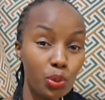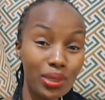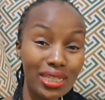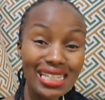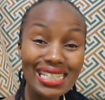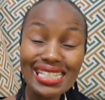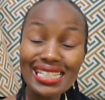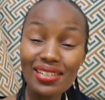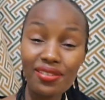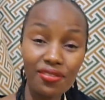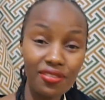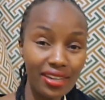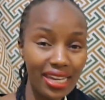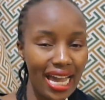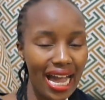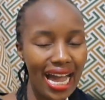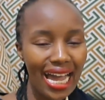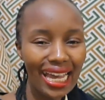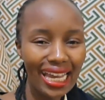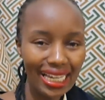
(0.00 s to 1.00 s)
with
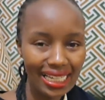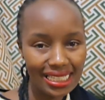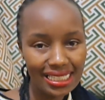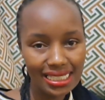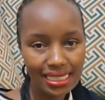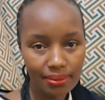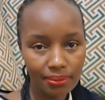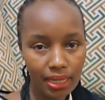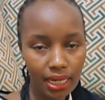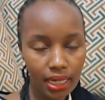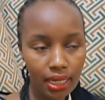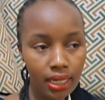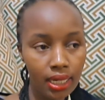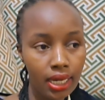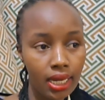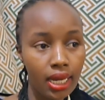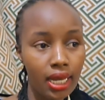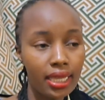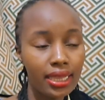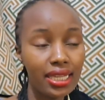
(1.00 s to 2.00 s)
severe eczema,
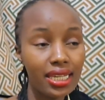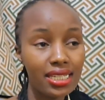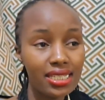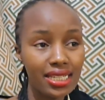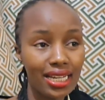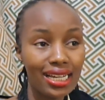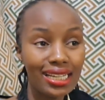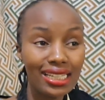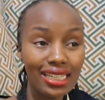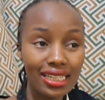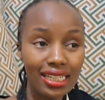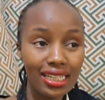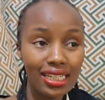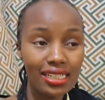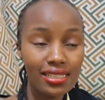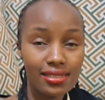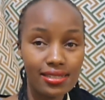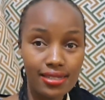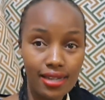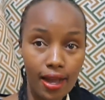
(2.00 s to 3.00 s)
there's a clinic
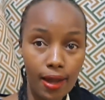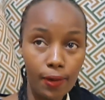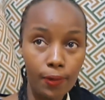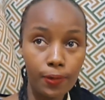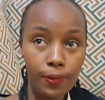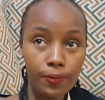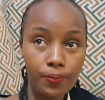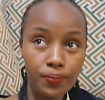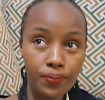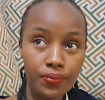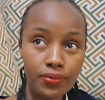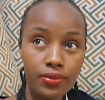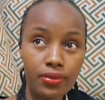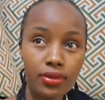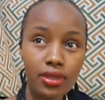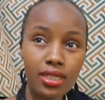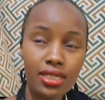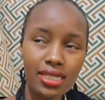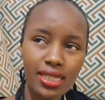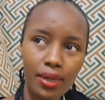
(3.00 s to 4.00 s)
in town,
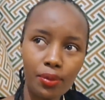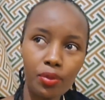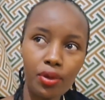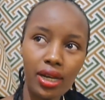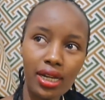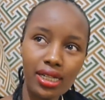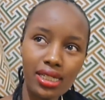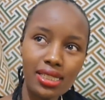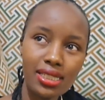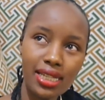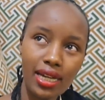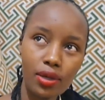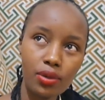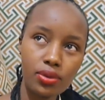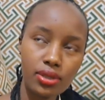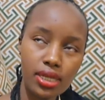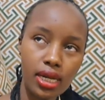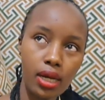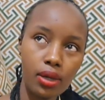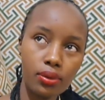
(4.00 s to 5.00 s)
somewhere in
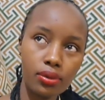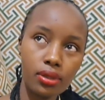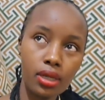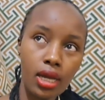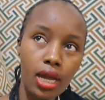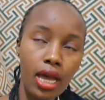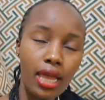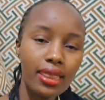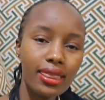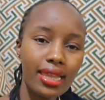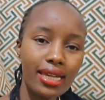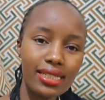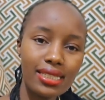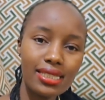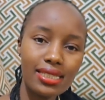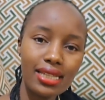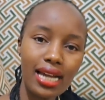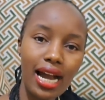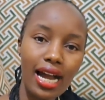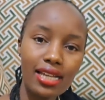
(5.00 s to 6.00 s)
downtown,
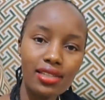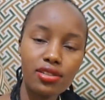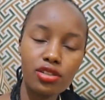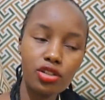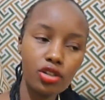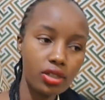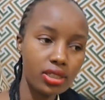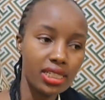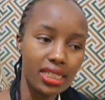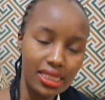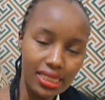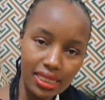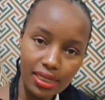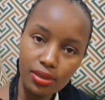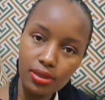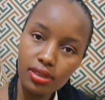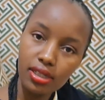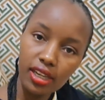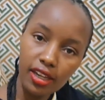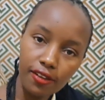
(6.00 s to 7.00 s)
that has doctors
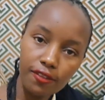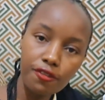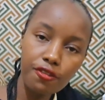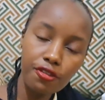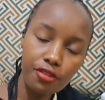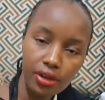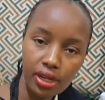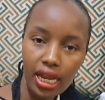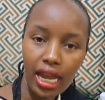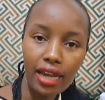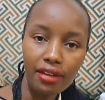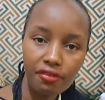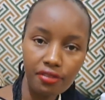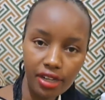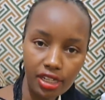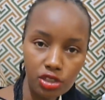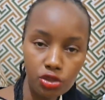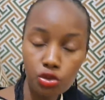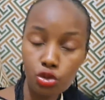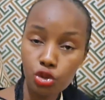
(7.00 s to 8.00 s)
that give free
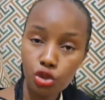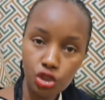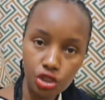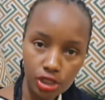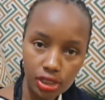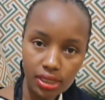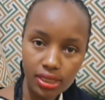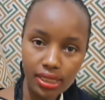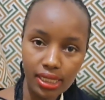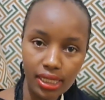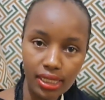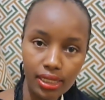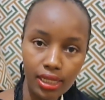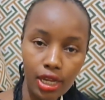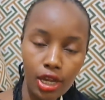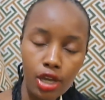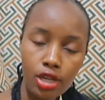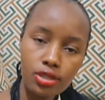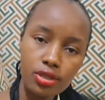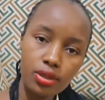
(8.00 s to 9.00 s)
advice to children.
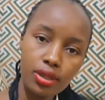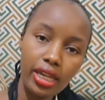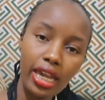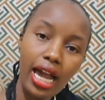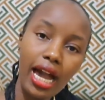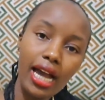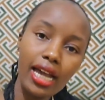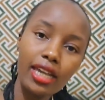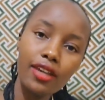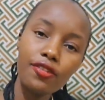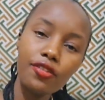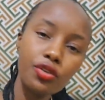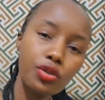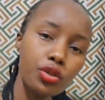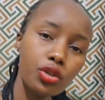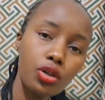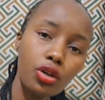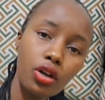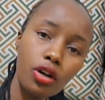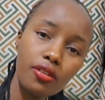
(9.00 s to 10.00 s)
So yeah, if you
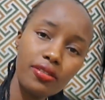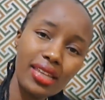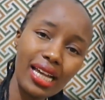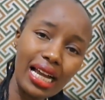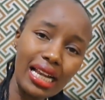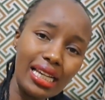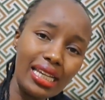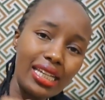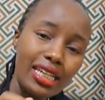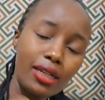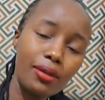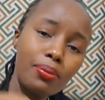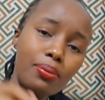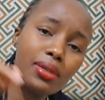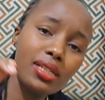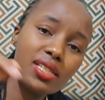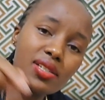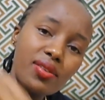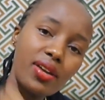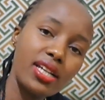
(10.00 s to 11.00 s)
know of that clinic,
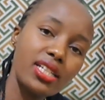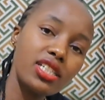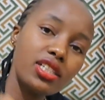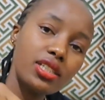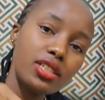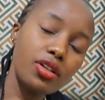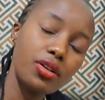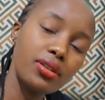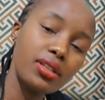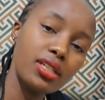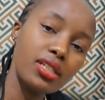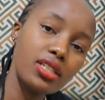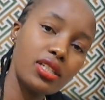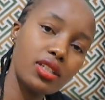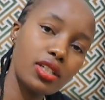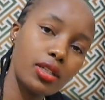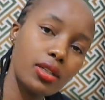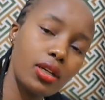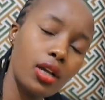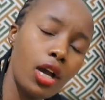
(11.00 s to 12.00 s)
please write it on the
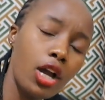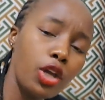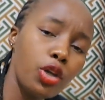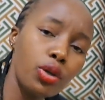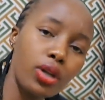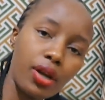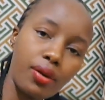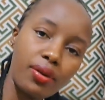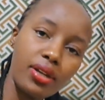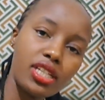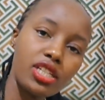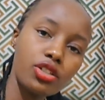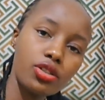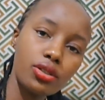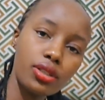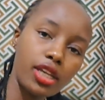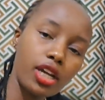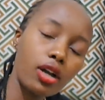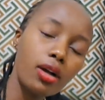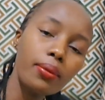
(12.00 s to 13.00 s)
description. You can write it
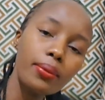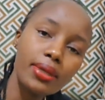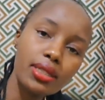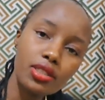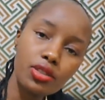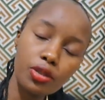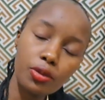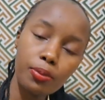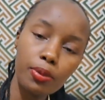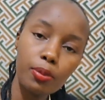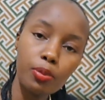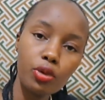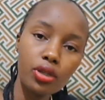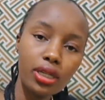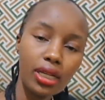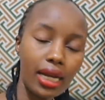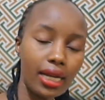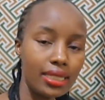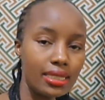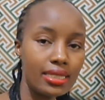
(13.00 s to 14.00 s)
on the comments so people
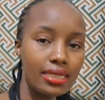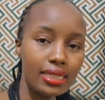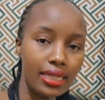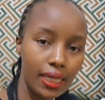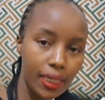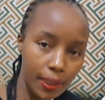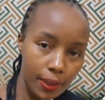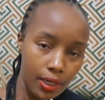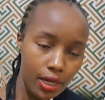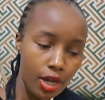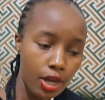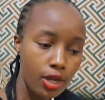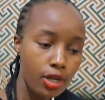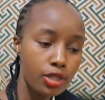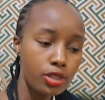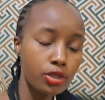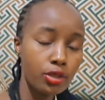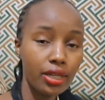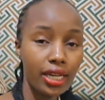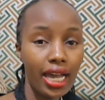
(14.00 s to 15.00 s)
can see.
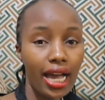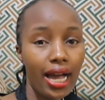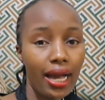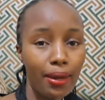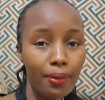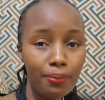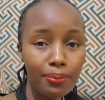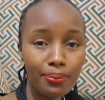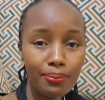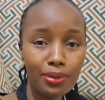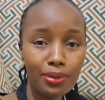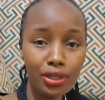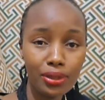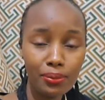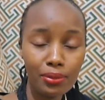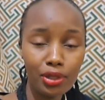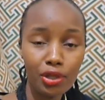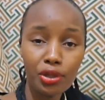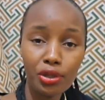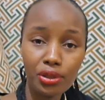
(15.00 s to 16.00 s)
So yeah,
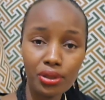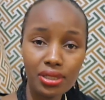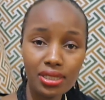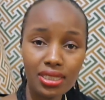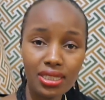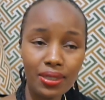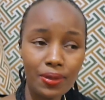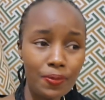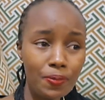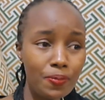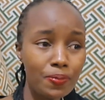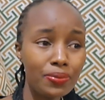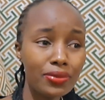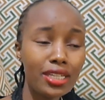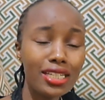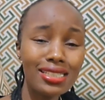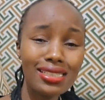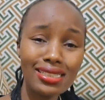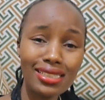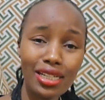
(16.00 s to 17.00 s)
because
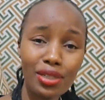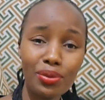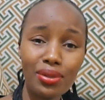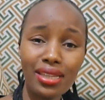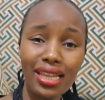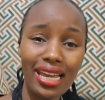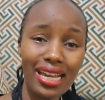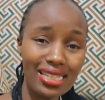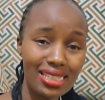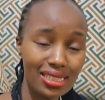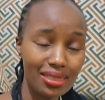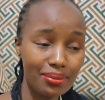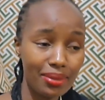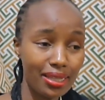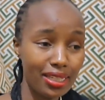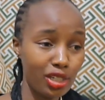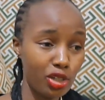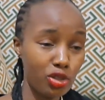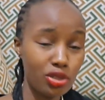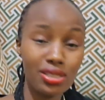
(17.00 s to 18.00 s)
children with eczema,
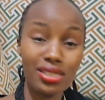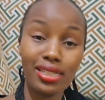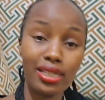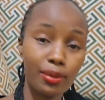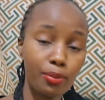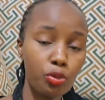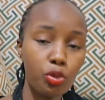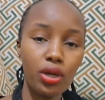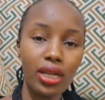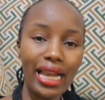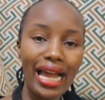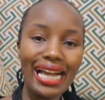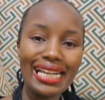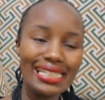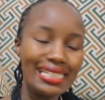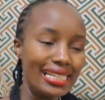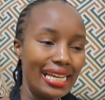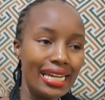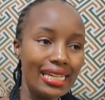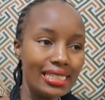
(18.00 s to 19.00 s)
they don't sleep well
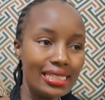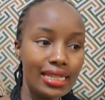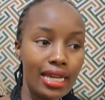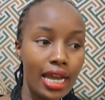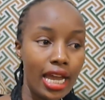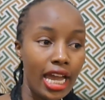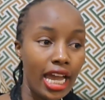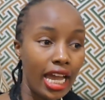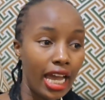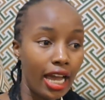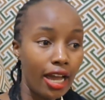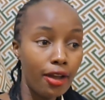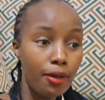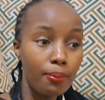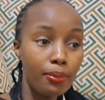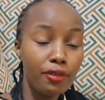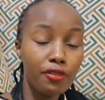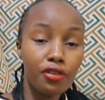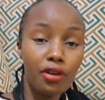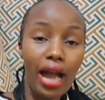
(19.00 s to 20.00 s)
at night.
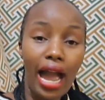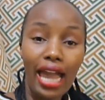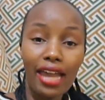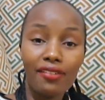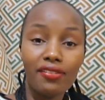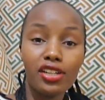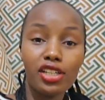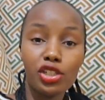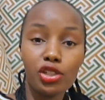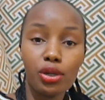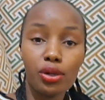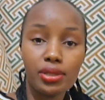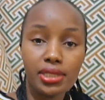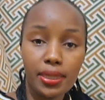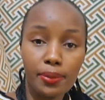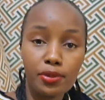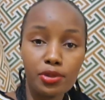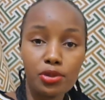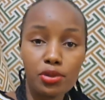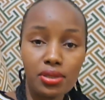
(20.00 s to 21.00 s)
Before I even knew I was
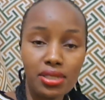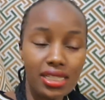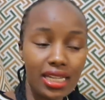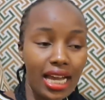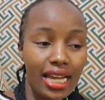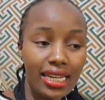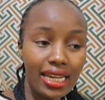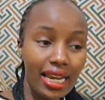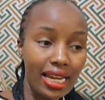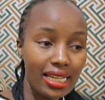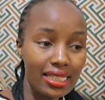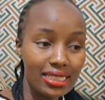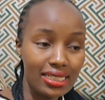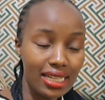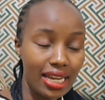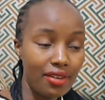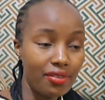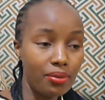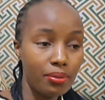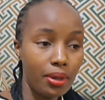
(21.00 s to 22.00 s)
supposed to see an
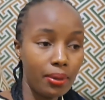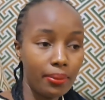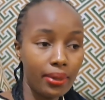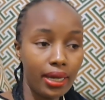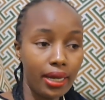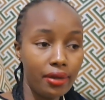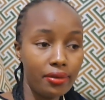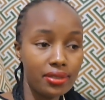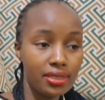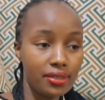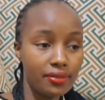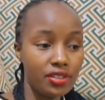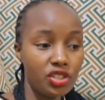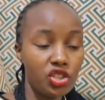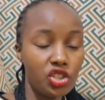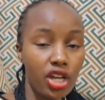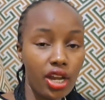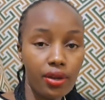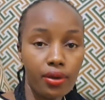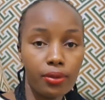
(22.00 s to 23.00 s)
allergen, I remember I was even
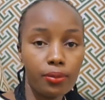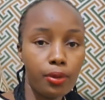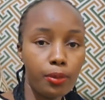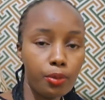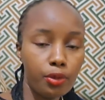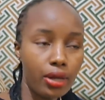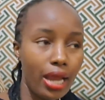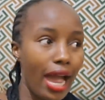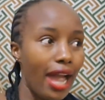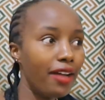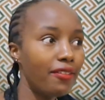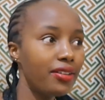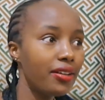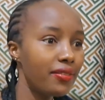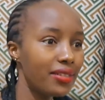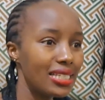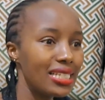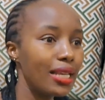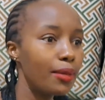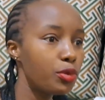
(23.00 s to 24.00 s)
sharing with people, I have
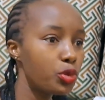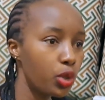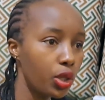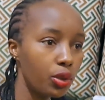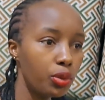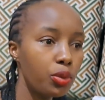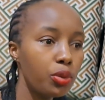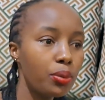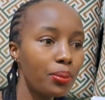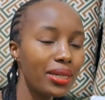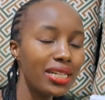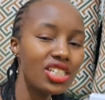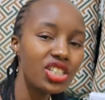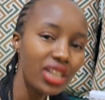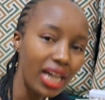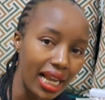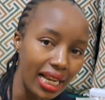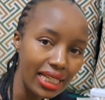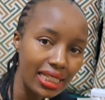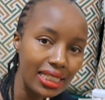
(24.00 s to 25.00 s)
never slept well with my
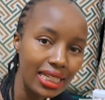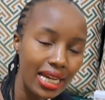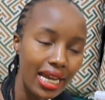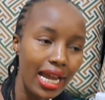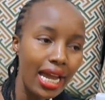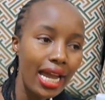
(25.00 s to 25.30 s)
child